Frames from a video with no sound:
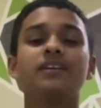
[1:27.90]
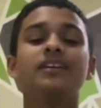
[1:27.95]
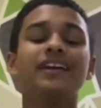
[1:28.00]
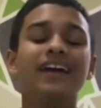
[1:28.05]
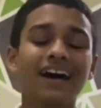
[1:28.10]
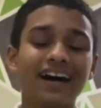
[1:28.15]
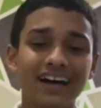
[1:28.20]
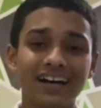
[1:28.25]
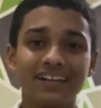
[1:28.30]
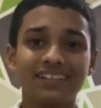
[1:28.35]

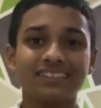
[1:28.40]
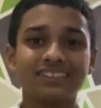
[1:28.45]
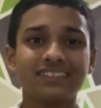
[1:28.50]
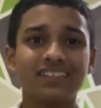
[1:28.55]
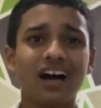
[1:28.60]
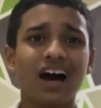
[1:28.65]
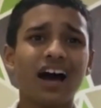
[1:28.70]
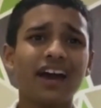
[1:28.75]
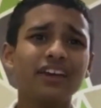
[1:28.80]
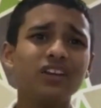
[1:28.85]

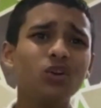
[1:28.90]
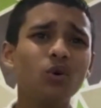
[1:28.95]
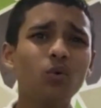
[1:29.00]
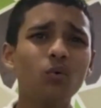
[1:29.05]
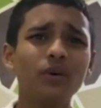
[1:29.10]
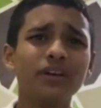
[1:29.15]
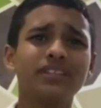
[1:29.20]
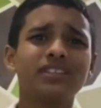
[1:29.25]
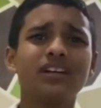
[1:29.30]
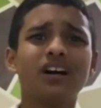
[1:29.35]
Yes, I
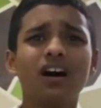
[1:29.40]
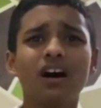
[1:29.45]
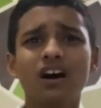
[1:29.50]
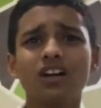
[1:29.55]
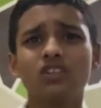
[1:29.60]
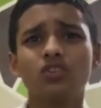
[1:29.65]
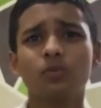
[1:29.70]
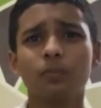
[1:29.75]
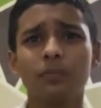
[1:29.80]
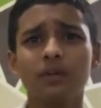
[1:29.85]
know it's
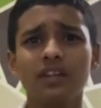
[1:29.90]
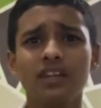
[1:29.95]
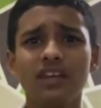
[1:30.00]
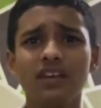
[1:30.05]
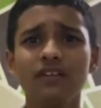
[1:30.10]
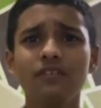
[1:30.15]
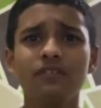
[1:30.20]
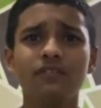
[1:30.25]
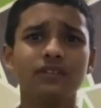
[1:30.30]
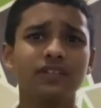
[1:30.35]
hard to
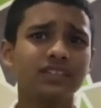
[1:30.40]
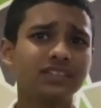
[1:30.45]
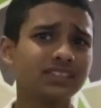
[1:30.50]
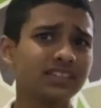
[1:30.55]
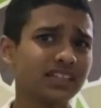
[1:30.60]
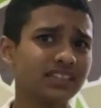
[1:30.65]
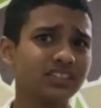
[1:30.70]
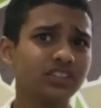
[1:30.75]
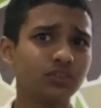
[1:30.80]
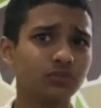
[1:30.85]
believe
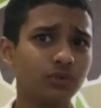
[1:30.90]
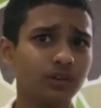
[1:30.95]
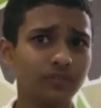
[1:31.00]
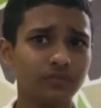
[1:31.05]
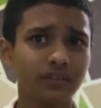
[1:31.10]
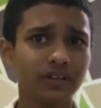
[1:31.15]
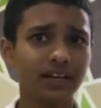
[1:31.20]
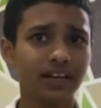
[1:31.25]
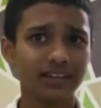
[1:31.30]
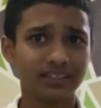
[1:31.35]
such a
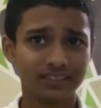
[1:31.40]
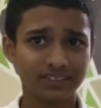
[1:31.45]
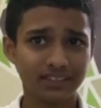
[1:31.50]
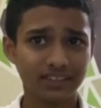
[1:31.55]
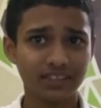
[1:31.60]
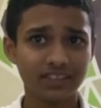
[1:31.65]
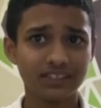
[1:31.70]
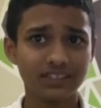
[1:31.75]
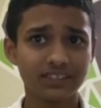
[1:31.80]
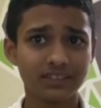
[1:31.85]
river
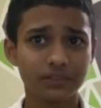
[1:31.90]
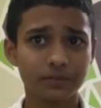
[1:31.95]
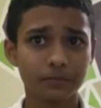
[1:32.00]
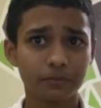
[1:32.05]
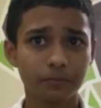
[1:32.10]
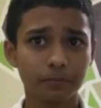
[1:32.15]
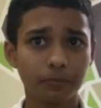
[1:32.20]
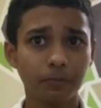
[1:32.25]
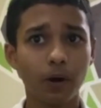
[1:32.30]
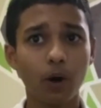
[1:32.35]
exists,
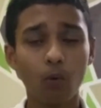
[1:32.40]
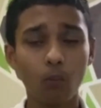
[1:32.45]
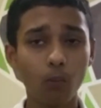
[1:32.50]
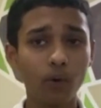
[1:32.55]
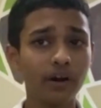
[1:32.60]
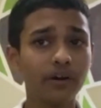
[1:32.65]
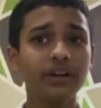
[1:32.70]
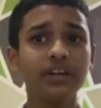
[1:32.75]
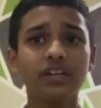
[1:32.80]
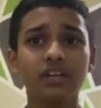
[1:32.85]
but
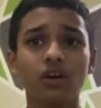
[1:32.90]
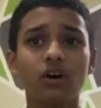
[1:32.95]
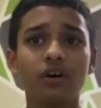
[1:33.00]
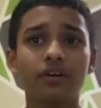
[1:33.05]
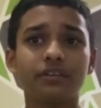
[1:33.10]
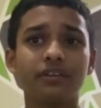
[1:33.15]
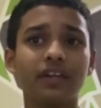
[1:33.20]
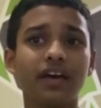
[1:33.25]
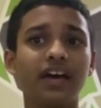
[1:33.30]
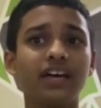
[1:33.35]
worry
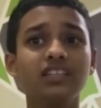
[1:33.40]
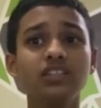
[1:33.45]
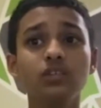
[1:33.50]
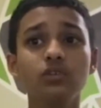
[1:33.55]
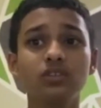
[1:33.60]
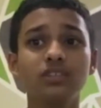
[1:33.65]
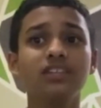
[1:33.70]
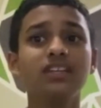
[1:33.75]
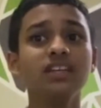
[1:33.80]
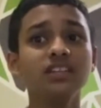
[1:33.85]
not.
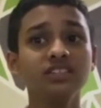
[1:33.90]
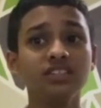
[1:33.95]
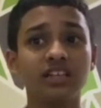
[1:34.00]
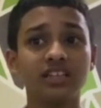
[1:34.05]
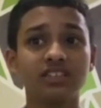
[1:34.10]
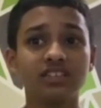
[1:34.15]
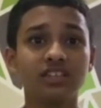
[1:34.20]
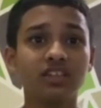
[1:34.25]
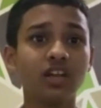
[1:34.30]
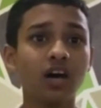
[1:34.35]
As you've seen
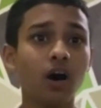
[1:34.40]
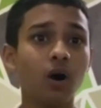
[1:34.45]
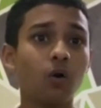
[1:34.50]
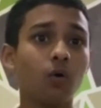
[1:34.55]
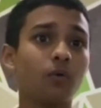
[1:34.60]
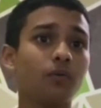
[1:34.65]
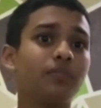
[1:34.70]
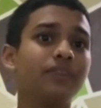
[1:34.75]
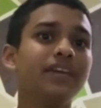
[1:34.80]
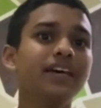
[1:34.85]
just
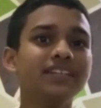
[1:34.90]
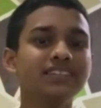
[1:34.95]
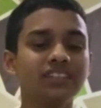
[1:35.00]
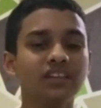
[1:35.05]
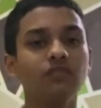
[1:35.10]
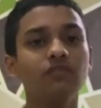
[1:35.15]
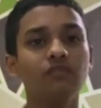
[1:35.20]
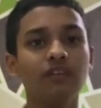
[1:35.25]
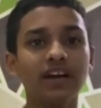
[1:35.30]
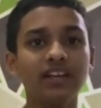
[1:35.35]
now,
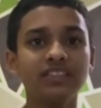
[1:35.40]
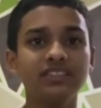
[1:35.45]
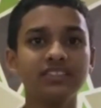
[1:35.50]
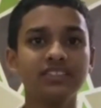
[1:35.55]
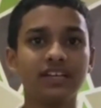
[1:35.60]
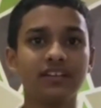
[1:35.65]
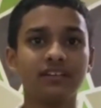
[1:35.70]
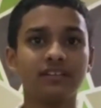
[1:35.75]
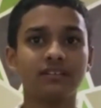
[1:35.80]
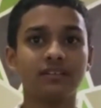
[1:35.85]
this
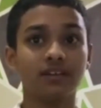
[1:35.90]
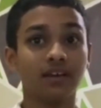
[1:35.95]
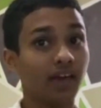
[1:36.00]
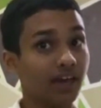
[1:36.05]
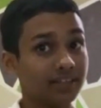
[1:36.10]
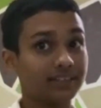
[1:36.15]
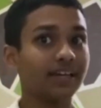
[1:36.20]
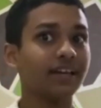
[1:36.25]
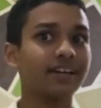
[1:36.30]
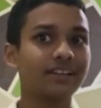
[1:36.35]
invention,
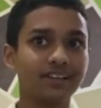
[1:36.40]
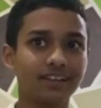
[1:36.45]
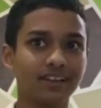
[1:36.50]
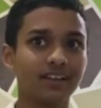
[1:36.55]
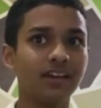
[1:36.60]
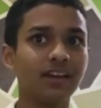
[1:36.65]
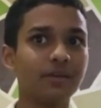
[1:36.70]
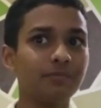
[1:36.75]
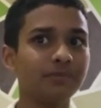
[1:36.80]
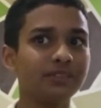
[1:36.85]
as I
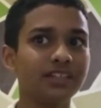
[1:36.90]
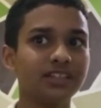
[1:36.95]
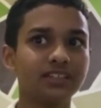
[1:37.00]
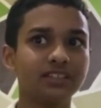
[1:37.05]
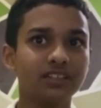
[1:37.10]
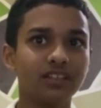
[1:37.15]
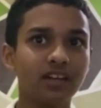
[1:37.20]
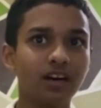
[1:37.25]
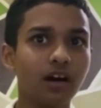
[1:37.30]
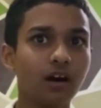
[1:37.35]
claimed
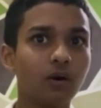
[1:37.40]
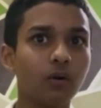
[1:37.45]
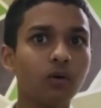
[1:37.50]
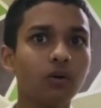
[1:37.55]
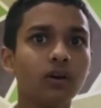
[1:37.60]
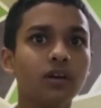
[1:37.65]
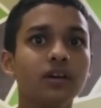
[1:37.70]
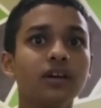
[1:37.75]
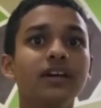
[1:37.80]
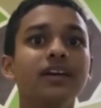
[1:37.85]
just
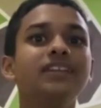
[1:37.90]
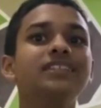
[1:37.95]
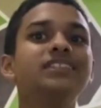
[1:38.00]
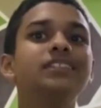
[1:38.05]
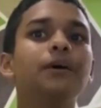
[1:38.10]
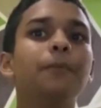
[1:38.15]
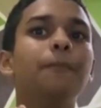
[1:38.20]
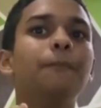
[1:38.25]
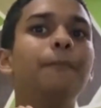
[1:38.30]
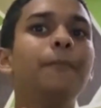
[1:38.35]
now,
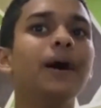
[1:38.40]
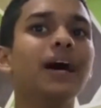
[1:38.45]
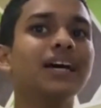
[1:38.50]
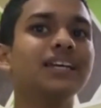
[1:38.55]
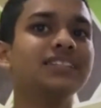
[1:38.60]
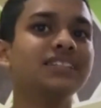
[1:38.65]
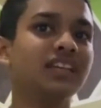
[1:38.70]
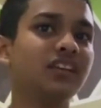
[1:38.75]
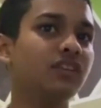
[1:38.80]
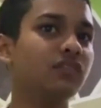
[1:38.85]
is the
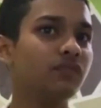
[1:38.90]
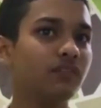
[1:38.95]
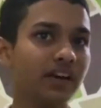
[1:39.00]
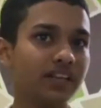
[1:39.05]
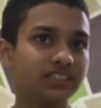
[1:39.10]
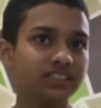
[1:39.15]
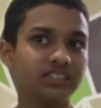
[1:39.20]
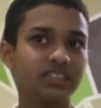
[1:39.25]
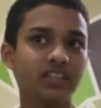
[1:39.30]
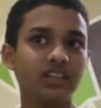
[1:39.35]
best
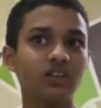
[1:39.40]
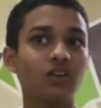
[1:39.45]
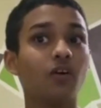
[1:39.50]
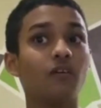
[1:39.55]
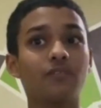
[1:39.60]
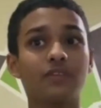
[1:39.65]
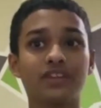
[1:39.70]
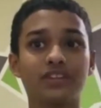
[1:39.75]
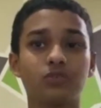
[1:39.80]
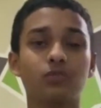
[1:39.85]
invention
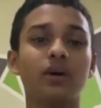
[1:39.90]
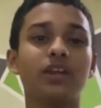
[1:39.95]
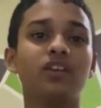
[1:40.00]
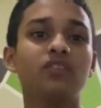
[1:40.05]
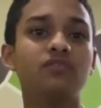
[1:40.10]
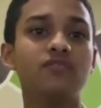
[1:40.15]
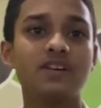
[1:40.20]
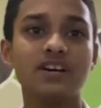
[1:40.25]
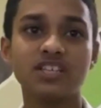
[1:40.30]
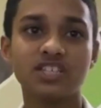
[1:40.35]
of the
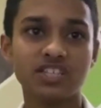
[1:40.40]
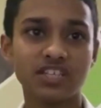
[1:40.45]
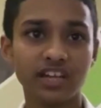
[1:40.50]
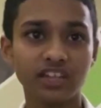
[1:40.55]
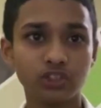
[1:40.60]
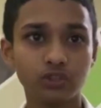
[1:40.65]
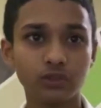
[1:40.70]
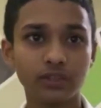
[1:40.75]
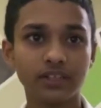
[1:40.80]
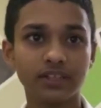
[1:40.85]
twenty-first
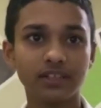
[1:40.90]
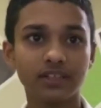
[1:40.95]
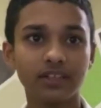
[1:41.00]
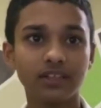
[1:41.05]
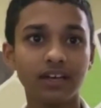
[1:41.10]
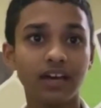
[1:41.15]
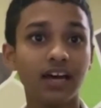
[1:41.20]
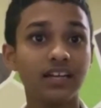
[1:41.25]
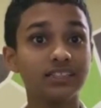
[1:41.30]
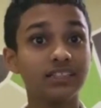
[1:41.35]
century,
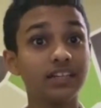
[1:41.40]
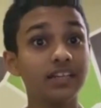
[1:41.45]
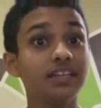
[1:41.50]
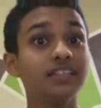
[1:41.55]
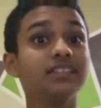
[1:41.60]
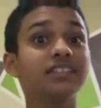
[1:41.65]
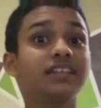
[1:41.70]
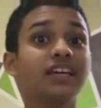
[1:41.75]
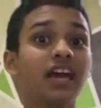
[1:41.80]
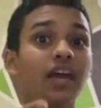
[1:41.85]
as
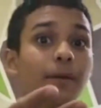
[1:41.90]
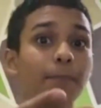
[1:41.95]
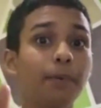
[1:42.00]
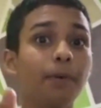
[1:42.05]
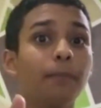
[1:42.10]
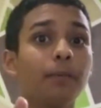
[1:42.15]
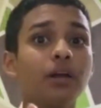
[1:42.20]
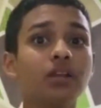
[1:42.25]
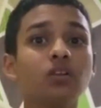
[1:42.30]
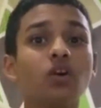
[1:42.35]
it is
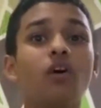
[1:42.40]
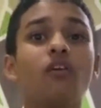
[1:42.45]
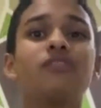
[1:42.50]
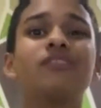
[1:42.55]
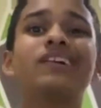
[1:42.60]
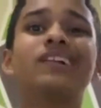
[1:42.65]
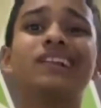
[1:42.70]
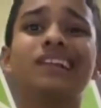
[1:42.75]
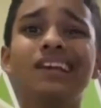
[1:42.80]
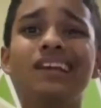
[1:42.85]
capable
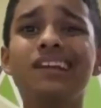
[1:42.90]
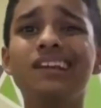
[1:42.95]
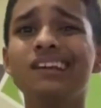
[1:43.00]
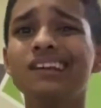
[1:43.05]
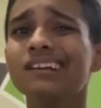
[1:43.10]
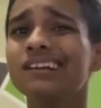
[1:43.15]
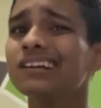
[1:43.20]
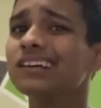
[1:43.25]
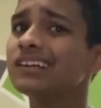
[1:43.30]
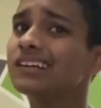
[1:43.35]
of
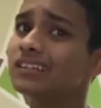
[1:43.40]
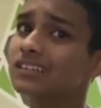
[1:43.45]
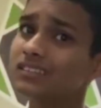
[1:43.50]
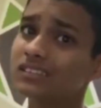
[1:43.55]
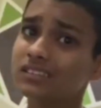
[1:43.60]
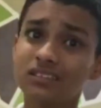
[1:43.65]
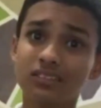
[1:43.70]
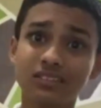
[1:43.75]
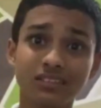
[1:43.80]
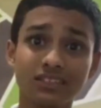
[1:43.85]
cleaning
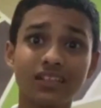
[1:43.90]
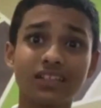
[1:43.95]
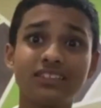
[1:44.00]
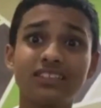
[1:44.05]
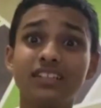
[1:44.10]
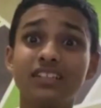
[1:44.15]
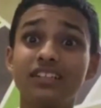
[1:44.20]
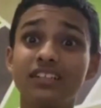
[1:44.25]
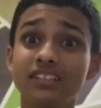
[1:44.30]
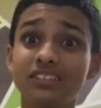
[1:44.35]

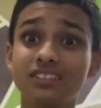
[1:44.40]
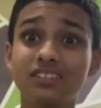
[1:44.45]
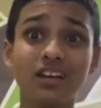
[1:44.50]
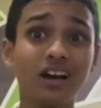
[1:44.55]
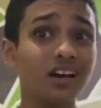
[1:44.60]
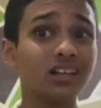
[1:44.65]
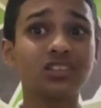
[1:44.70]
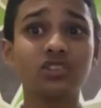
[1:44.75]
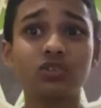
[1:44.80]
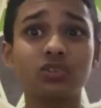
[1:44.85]
such a
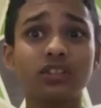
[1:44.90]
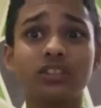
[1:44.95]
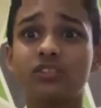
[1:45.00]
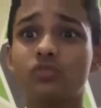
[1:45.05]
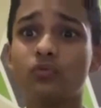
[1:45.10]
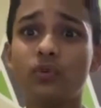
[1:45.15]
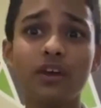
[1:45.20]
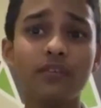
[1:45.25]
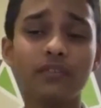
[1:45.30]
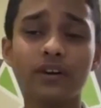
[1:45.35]

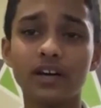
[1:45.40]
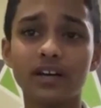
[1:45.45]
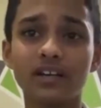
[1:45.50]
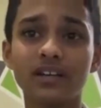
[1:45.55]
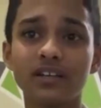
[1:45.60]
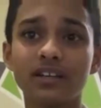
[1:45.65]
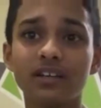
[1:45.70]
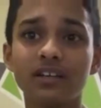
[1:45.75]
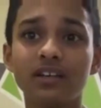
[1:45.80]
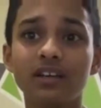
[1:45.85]
disastrous
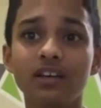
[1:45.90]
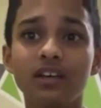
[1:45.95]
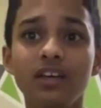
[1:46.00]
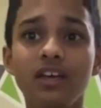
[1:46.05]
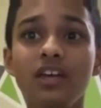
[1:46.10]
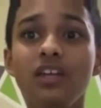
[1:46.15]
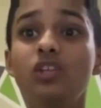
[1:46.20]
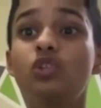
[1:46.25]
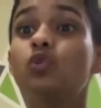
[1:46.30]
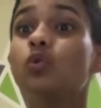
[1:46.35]
river
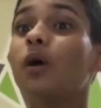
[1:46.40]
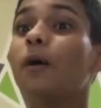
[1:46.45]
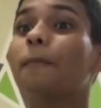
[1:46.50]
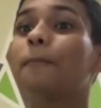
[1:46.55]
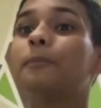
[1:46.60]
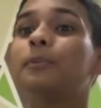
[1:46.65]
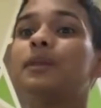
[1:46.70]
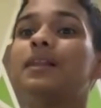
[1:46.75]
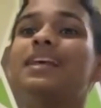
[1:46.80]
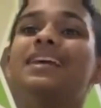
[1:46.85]
into
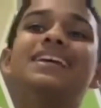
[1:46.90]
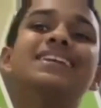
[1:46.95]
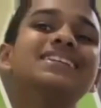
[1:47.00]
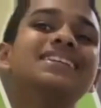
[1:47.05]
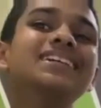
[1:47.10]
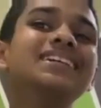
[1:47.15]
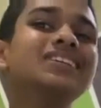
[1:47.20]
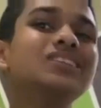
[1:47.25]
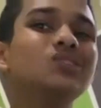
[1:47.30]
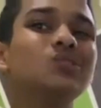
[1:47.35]
a
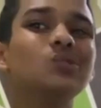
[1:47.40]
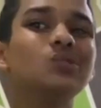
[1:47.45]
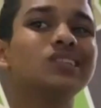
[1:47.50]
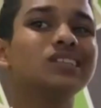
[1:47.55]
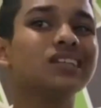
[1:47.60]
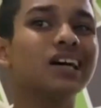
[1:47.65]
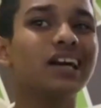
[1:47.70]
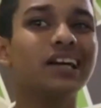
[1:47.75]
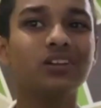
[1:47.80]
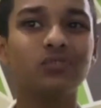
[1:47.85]
pleasing to
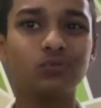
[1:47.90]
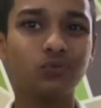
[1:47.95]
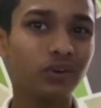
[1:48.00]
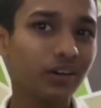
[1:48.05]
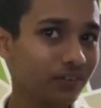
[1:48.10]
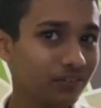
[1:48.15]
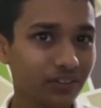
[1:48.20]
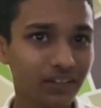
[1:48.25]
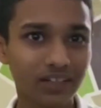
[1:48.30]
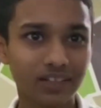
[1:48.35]
sight
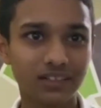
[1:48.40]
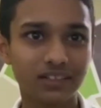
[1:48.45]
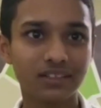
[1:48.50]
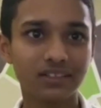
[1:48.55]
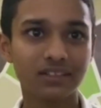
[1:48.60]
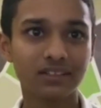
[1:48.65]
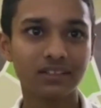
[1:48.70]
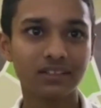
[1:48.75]
river.